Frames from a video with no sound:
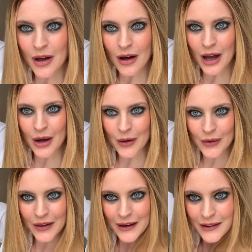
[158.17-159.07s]
I
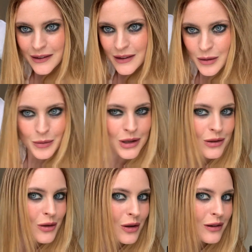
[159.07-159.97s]
hold this, but
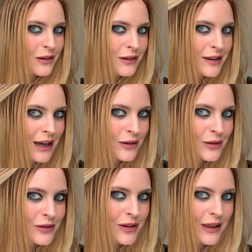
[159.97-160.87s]
not down
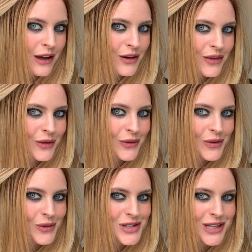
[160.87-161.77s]
onto the hair so it's
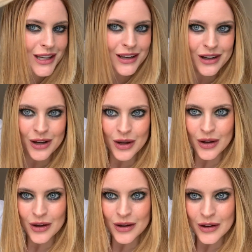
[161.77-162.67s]
squishing it,
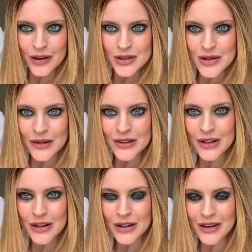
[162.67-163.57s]
just
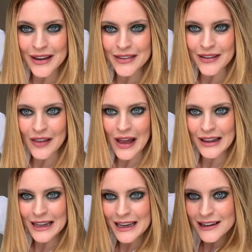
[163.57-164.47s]
nice and
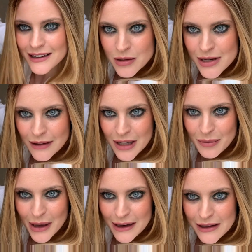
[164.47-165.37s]
lightly, gently
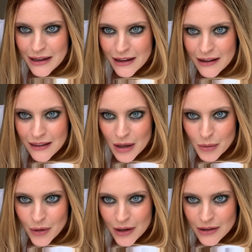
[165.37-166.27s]
patting that
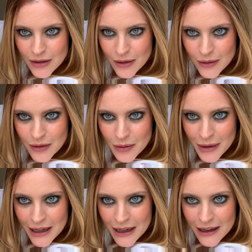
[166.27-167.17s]
product onto
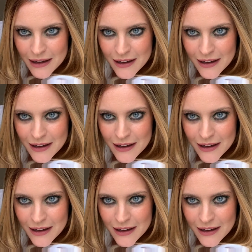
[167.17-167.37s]
my hair.